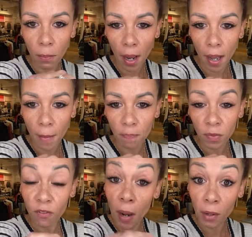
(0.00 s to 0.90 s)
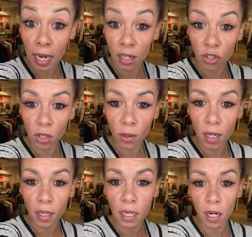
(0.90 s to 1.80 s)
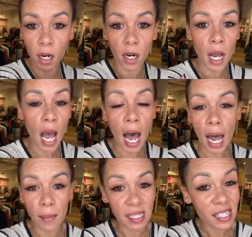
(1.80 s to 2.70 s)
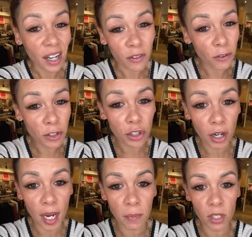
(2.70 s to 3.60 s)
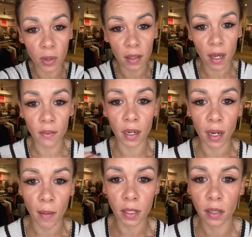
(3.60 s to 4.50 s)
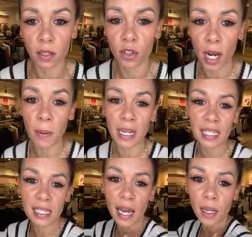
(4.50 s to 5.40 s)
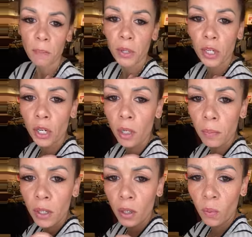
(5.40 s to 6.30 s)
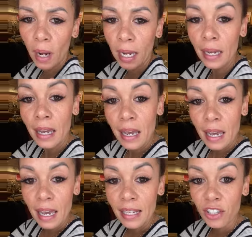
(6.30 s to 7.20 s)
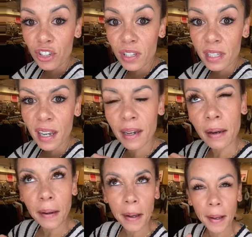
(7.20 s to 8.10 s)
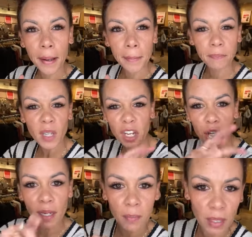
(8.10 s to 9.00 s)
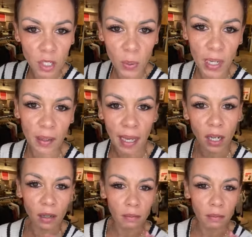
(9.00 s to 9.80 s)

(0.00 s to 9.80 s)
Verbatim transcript: um, fabrication going on here. I'm a sucker for stripes, so I love that it comes in a stripe and it's not a pure, pure white. It's just like um, a good in between, like